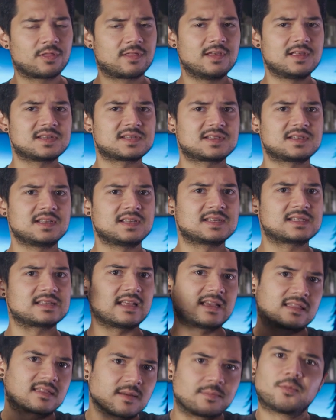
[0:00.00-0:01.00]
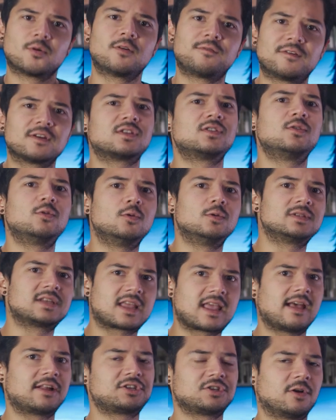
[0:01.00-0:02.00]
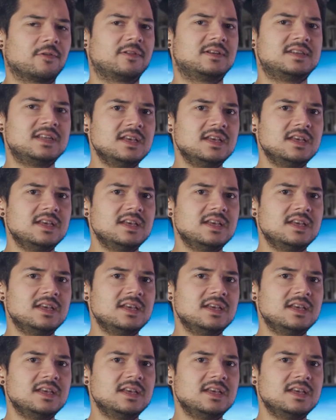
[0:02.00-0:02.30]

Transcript: this is like the perfect tool to catch all the